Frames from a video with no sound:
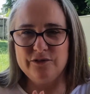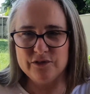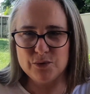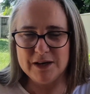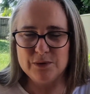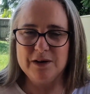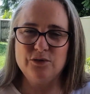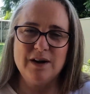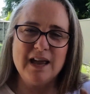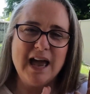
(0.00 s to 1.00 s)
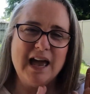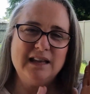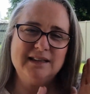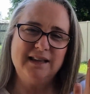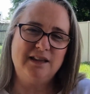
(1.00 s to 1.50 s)
2023
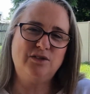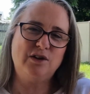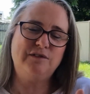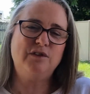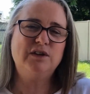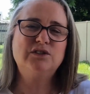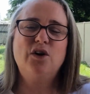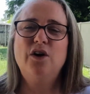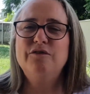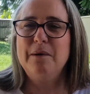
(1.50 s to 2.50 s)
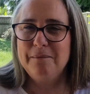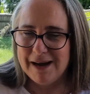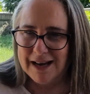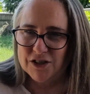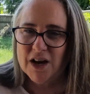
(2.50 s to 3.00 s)
and the 31st of
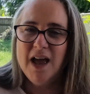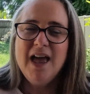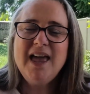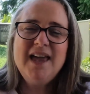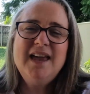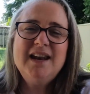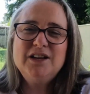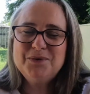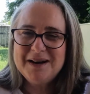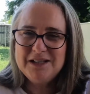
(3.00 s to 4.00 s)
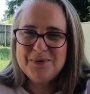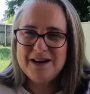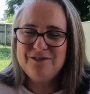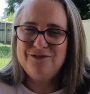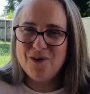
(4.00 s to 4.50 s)
March in
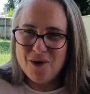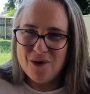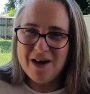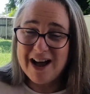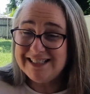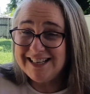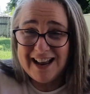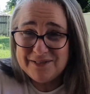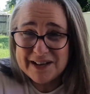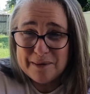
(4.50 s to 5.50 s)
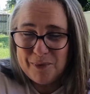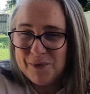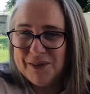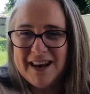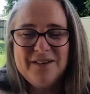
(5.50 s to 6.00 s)
2024. I did have a
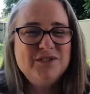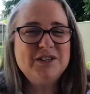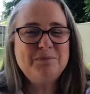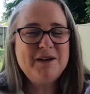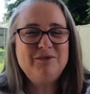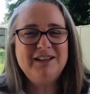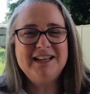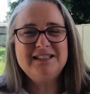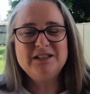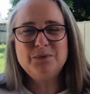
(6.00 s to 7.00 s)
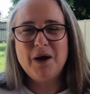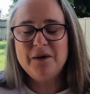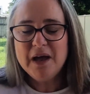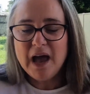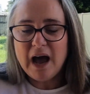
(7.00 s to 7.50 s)
couple that have just been released as well.
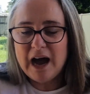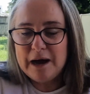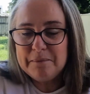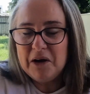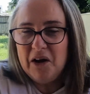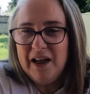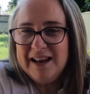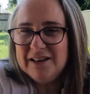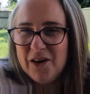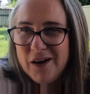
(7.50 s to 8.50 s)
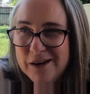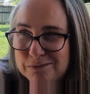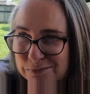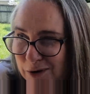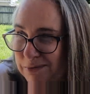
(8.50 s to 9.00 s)
And I
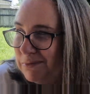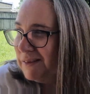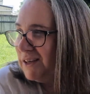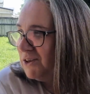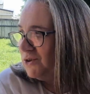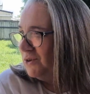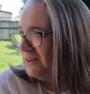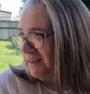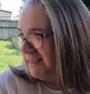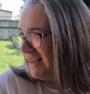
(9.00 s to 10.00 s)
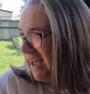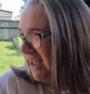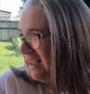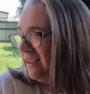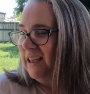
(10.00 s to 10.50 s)
probably should
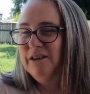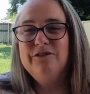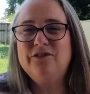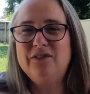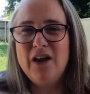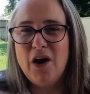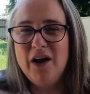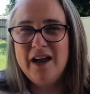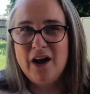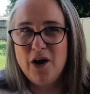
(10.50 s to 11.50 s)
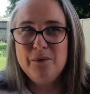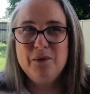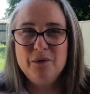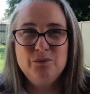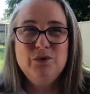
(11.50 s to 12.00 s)
say if I
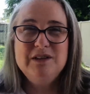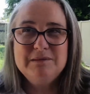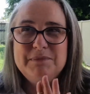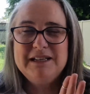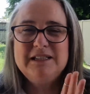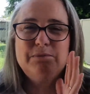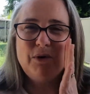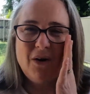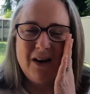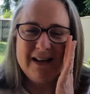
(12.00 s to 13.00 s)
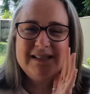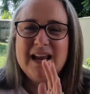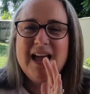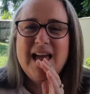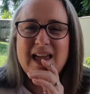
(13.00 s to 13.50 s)
wouldn't be surprised
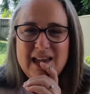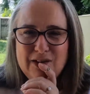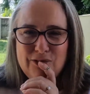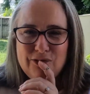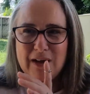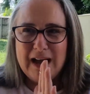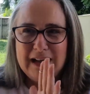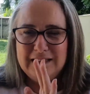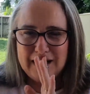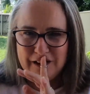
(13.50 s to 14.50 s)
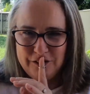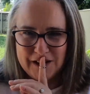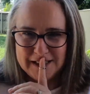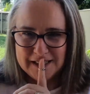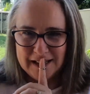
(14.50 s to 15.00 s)
if
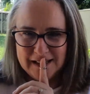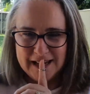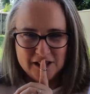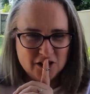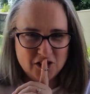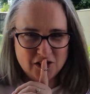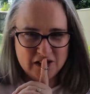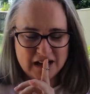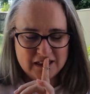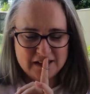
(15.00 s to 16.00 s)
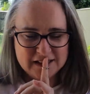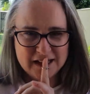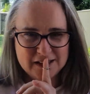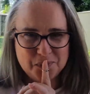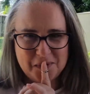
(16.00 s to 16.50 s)
Yellowface landed on this
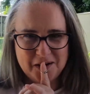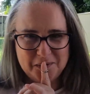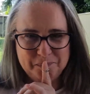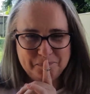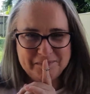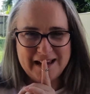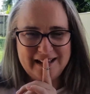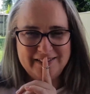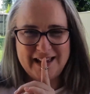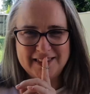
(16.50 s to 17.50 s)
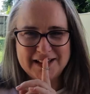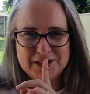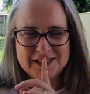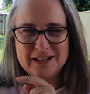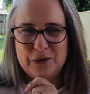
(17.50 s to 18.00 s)
as well. That's
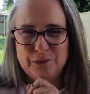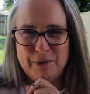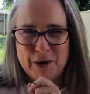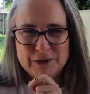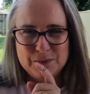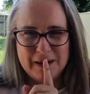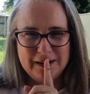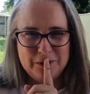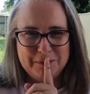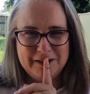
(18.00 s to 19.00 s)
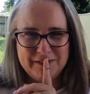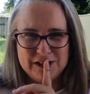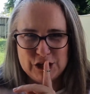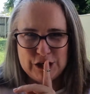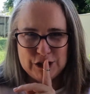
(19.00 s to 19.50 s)
just a little bonus one, a little bit of a
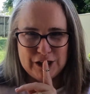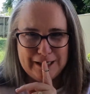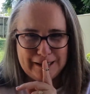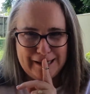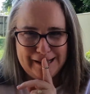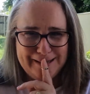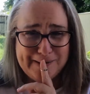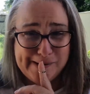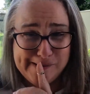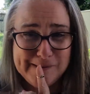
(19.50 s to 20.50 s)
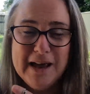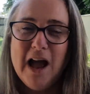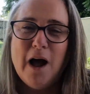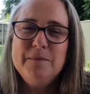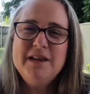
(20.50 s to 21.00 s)
cheat sheet there, you know.
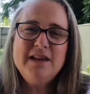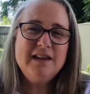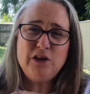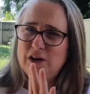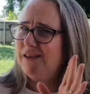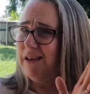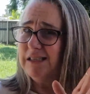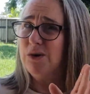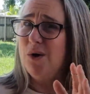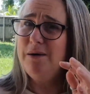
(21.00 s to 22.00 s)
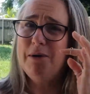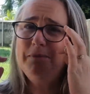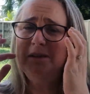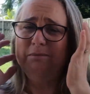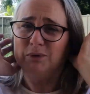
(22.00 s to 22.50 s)
I'm thinking, that's quite a
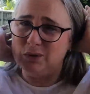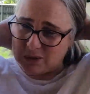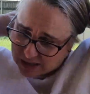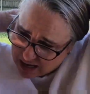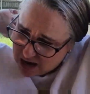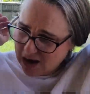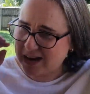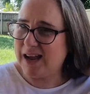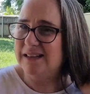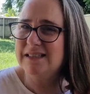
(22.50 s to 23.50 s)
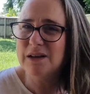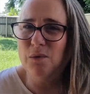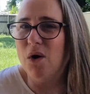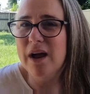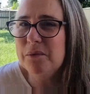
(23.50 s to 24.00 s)
popular book. I can't see
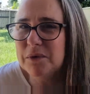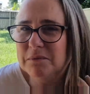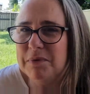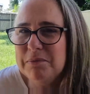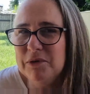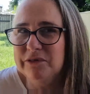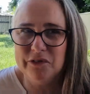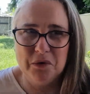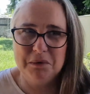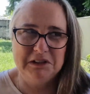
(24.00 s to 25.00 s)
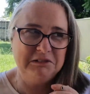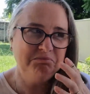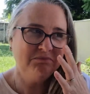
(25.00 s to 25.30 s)
why it wouldn't be put forward.